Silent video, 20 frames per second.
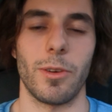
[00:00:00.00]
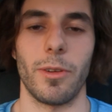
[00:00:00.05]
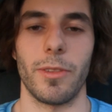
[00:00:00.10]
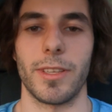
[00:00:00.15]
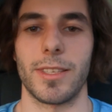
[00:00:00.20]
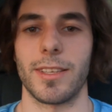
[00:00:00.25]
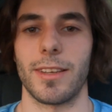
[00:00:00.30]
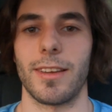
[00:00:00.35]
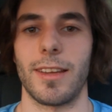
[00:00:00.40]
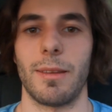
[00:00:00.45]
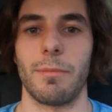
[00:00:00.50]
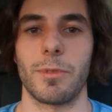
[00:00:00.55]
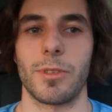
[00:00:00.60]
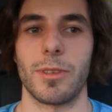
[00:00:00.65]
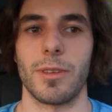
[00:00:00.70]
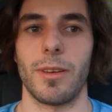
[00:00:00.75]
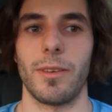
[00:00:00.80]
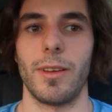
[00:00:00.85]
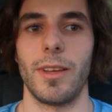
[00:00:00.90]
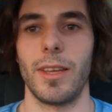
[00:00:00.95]
all the time.
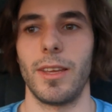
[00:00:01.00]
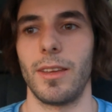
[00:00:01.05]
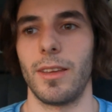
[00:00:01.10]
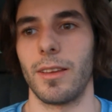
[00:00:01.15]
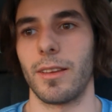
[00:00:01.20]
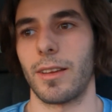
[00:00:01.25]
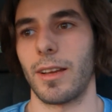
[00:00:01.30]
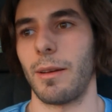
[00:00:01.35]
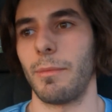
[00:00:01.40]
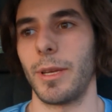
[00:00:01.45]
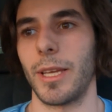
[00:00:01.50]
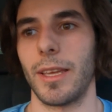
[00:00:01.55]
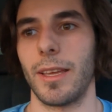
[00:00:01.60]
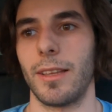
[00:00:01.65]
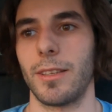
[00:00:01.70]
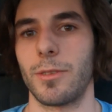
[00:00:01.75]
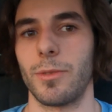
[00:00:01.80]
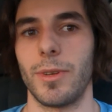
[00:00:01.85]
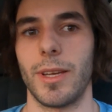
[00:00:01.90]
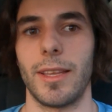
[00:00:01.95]
So coming
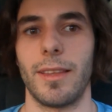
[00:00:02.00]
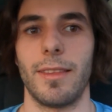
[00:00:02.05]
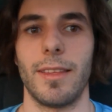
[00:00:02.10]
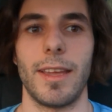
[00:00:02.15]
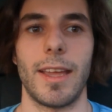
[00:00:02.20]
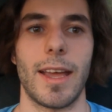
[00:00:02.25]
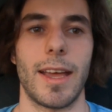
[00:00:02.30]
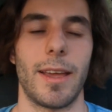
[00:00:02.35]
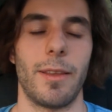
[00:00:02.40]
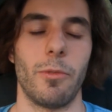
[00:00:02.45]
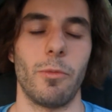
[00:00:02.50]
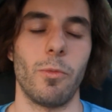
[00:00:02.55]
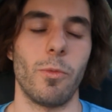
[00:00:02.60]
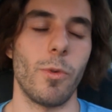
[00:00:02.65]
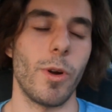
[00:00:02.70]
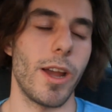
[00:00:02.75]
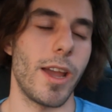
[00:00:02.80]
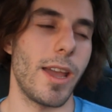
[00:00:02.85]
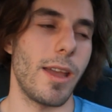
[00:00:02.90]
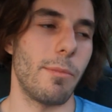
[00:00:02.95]
into it, they had
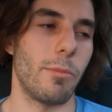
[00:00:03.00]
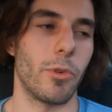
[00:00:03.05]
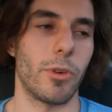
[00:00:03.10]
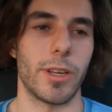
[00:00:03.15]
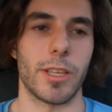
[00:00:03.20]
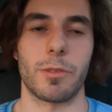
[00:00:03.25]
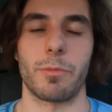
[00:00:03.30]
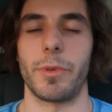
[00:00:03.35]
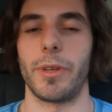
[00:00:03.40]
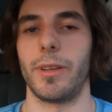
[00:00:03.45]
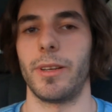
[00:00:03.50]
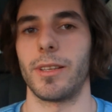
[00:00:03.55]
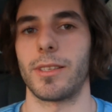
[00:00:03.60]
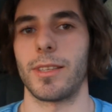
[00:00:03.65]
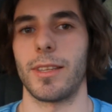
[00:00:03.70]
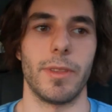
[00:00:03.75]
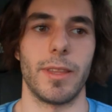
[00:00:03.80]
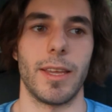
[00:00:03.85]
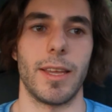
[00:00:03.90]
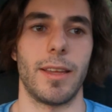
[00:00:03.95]
way more experience
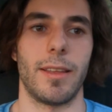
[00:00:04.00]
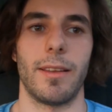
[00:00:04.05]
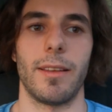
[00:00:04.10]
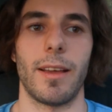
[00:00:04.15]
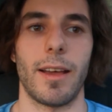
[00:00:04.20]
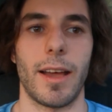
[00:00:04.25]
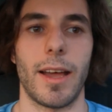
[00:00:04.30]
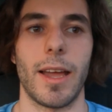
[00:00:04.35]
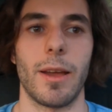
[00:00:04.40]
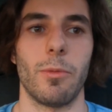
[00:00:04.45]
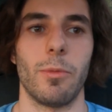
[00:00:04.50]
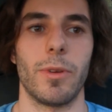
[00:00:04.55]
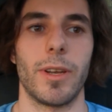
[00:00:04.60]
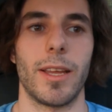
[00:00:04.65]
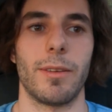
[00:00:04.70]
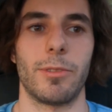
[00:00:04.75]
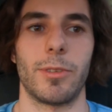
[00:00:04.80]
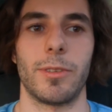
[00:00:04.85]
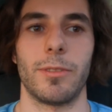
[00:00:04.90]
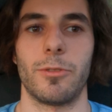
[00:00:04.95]
than I would
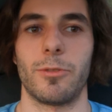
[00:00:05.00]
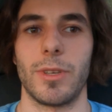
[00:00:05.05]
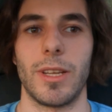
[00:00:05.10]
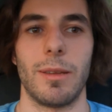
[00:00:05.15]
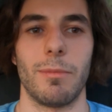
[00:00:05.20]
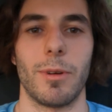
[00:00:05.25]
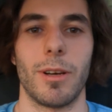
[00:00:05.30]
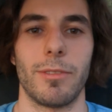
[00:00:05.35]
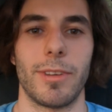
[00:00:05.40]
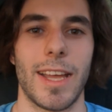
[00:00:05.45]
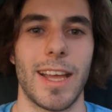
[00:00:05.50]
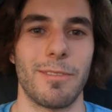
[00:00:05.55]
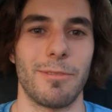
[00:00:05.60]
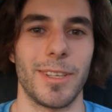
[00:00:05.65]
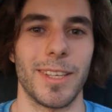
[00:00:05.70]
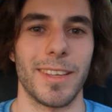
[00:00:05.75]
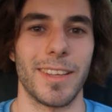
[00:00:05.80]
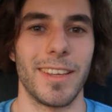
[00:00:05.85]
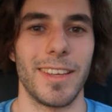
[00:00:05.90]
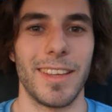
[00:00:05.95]
ever dream of
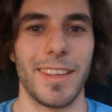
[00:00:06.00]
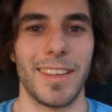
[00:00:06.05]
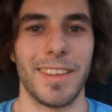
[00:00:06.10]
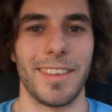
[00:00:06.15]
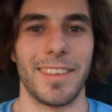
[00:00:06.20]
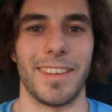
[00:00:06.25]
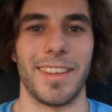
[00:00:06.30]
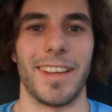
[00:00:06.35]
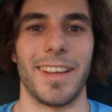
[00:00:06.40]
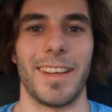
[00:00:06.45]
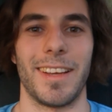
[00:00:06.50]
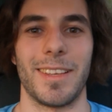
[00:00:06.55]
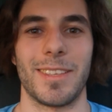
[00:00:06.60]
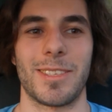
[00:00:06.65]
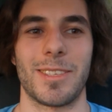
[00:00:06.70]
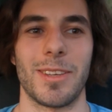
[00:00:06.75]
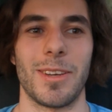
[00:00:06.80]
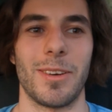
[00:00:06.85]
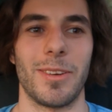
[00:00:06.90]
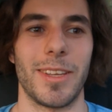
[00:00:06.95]
having.
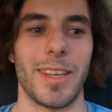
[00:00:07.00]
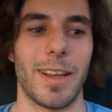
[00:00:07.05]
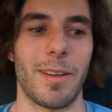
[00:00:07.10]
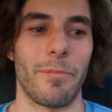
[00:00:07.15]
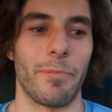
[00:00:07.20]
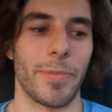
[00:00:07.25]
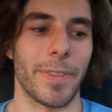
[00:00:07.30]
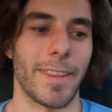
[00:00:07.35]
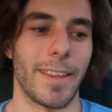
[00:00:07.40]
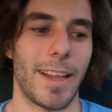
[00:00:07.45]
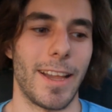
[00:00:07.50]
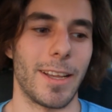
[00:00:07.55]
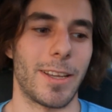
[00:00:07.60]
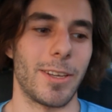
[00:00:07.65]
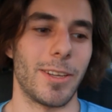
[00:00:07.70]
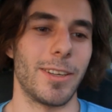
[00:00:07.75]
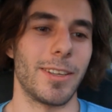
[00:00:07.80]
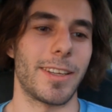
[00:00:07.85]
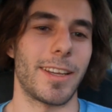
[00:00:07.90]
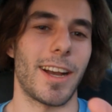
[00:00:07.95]
So yeah, I
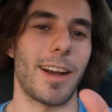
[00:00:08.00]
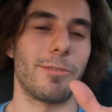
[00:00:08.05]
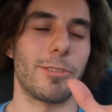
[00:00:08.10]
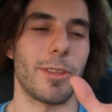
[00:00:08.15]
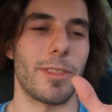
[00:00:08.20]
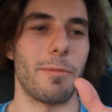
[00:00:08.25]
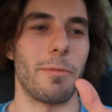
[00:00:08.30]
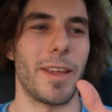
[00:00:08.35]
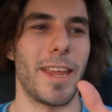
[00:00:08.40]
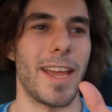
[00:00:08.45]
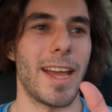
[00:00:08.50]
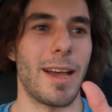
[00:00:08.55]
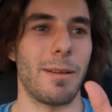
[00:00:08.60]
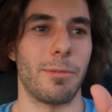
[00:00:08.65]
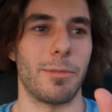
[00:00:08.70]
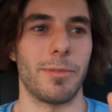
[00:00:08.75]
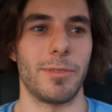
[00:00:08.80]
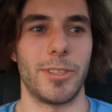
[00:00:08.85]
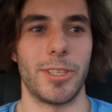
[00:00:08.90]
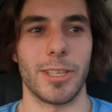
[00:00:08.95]
couldn't cover the gap
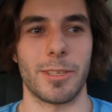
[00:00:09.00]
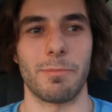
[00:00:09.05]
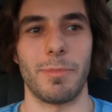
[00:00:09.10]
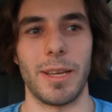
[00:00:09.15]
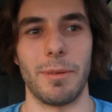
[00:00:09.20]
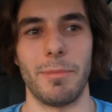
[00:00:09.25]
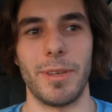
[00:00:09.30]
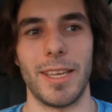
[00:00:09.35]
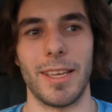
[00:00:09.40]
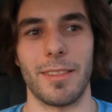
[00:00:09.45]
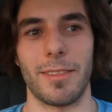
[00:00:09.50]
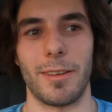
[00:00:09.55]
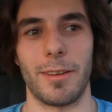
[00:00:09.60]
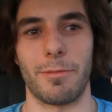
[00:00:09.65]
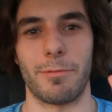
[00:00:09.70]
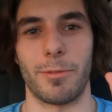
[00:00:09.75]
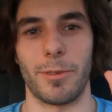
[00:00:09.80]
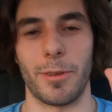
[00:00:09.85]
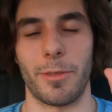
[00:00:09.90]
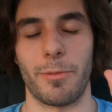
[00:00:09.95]
just by being there
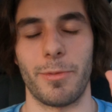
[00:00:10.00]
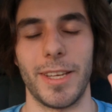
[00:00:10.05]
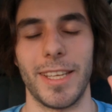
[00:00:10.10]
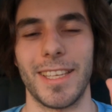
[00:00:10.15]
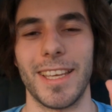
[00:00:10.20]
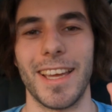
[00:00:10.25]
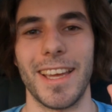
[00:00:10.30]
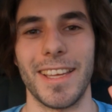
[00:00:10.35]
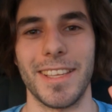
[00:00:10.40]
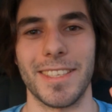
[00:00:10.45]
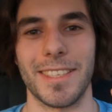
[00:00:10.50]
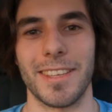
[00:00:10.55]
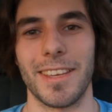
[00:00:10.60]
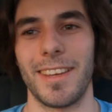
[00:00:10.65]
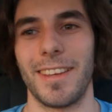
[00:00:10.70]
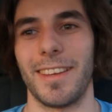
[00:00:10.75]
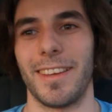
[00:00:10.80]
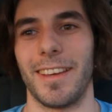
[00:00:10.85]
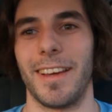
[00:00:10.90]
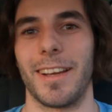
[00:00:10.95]
for 3 days
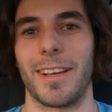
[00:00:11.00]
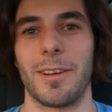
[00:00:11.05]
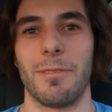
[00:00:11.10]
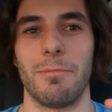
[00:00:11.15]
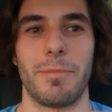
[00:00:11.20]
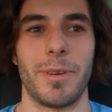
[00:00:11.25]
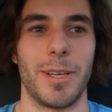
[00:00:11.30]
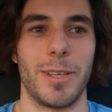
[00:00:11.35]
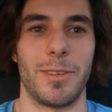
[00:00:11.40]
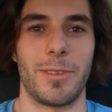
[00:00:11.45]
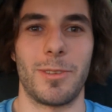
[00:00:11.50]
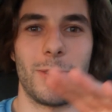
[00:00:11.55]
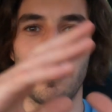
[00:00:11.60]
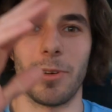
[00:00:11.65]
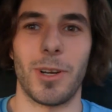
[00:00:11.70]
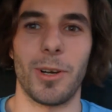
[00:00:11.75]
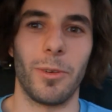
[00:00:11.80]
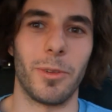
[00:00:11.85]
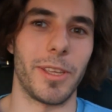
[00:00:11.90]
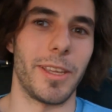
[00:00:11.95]
compared to a
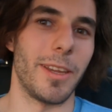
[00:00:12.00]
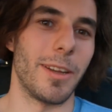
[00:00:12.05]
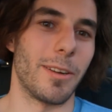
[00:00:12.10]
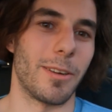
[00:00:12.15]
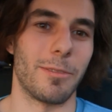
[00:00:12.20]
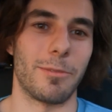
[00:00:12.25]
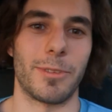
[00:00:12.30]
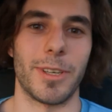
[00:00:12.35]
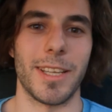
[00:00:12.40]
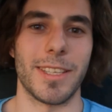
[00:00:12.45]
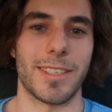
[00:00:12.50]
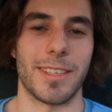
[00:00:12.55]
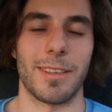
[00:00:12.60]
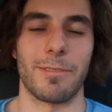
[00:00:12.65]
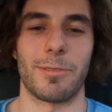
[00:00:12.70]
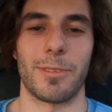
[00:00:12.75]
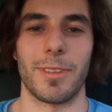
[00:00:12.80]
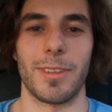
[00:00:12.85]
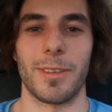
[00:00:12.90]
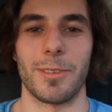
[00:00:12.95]
whole year of racing
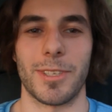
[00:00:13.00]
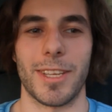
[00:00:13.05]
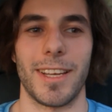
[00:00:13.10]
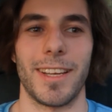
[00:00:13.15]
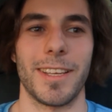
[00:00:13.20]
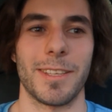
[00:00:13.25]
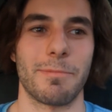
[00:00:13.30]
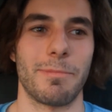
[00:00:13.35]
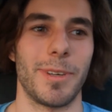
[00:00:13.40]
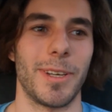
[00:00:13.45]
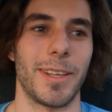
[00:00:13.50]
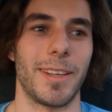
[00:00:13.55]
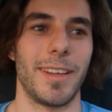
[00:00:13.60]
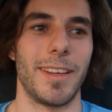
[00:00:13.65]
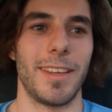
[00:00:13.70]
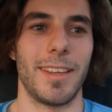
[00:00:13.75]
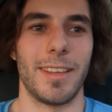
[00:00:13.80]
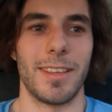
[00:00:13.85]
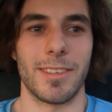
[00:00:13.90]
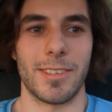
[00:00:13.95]
for those guys. But
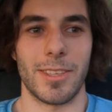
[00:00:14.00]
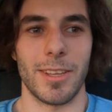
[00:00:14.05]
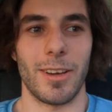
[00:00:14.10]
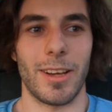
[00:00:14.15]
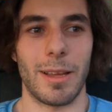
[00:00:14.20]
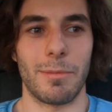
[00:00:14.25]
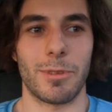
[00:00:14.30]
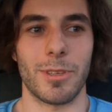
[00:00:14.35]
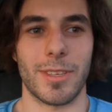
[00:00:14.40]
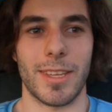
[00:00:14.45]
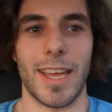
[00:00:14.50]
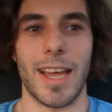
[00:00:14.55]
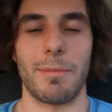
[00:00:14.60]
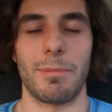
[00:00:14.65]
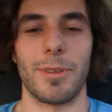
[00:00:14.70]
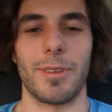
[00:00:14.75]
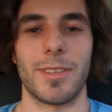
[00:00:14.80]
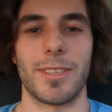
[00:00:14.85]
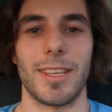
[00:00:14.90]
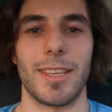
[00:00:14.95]
still, I'm just
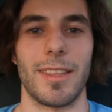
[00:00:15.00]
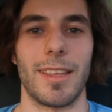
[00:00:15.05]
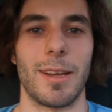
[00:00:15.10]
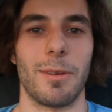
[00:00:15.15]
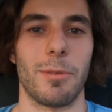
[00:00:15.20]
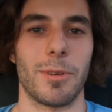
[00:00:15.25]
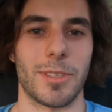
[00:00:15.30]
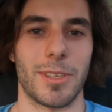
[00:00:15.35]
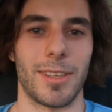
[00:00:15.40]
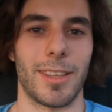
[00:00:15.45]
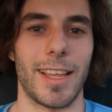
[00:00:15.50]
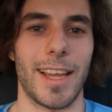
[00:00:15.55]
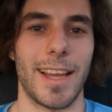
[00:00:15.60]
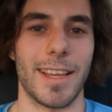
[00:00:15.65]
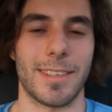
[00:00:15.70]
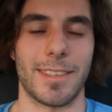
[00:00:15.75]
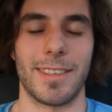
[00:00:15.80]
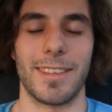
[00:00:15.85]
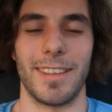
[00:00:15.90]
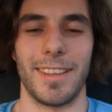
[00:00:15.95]
happy to see that I wasn't
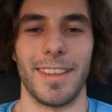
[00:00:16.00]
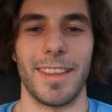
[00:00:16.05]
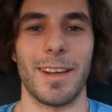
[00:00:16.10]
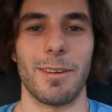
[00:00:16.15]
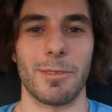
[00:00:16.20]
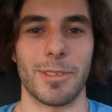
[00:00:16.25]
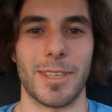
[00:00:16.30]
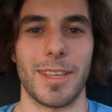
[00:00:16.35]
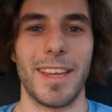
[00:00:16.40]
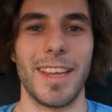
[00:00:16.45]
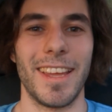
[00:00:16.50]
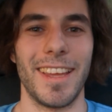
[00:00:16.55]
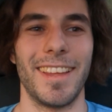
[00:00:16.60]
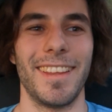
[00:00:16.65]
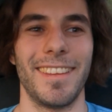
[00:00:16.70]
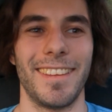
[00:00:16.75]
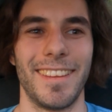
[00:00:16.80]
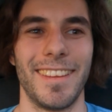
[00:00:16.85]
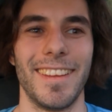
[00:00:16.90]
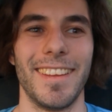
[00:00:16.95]
last. That was
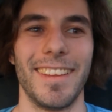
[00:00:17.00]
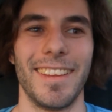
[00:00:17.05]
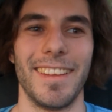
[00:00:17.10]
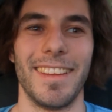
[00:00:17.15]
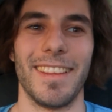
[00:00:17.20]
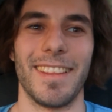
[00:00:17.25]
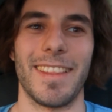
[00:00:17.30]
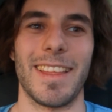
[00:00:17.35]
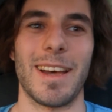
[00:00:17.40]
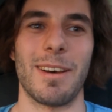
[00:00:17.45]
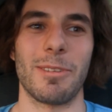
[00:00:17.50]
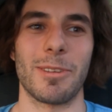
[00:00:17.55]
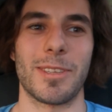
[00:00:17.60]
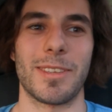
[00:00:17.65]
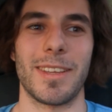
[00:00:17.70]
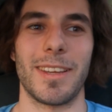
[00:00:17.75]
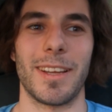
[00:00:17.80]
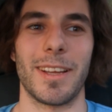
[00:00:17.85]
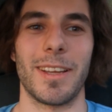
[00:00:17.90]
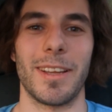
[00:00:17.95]

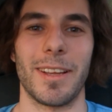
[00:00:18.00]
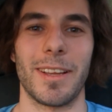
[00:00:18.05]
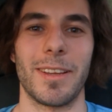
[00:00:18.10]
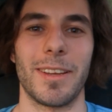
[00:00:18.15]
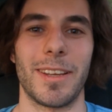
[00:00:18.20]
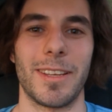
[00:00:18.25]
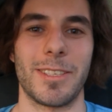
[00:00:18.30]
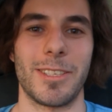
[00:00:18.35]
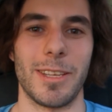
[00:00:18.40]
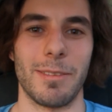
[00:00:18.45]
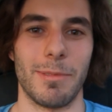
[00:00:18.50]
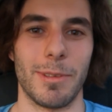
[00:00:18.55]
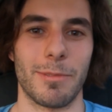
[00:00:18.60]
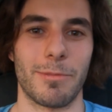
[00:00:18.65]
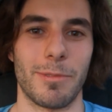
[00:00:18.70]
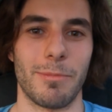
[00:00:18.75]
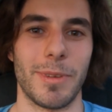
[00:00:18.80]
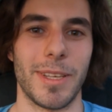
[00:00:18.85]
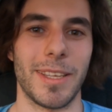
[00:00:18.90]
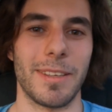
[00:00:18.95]
a good achievement
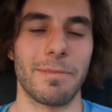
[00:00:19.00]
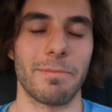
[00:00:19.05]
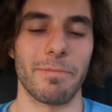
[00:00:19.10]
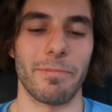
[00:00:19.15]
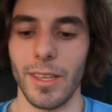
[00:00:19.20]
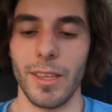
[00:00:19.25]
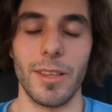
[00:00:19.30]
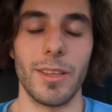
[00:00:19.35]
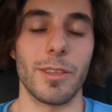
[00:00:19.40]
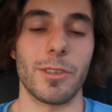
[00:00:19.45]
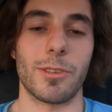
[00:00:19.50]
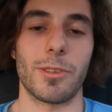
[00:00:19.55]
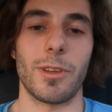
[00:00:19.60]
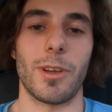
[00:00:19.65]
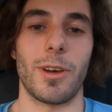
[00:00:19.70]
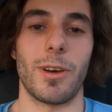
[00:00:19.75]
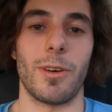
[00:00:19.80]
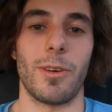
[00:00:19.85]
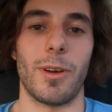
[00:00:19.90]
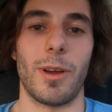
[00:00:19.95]
for me.
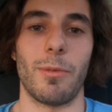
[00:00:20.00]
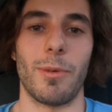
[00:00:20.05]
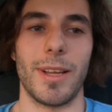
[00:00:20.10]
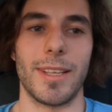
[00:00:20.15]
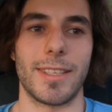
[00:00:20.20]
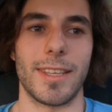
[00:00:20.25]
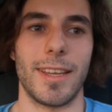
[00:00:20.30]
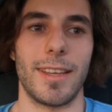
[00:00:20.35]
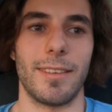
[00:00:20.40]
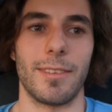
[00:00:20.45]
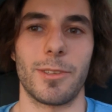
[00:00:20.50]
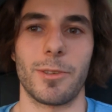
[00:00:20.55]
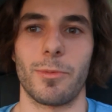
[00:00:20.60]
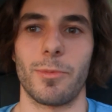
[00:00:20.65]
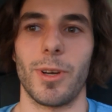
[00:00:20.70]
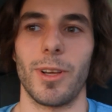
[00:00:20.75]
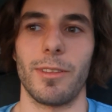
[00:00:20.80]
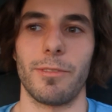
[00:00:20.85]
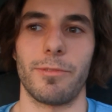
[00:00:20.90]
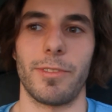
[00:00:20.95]
So I went into
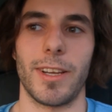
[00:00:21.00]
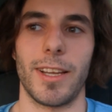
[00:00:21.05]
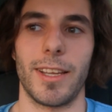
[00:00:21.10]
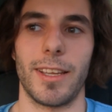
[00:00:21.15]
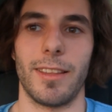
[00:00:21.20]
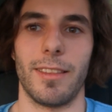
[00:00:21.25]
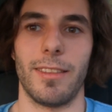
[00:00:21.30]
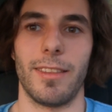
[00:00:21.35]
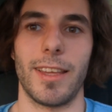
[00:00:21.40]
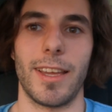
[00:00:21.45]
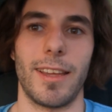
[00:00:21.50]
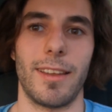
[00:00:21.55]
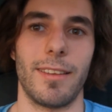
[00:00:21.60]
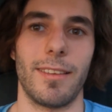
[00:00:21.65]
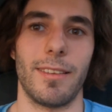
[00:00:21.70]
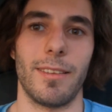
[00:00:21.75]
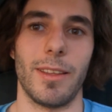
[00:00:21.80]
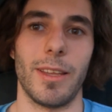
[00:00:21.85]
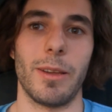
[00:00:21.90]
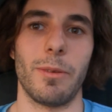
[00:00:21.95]
qualifying, and then
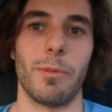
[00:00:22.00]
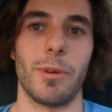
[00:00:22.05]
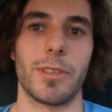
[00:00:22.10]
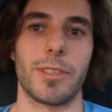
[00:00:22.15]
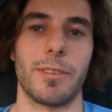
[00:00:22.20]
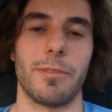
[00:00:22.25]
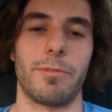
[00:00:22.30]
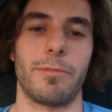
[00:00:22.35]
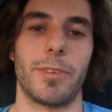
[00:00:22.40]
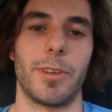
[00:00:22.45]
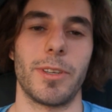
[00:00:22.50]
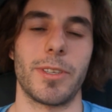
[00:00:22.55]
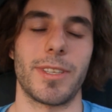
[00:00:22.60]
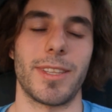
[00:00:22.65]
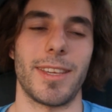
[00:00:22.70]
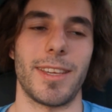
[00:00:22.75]
it was the first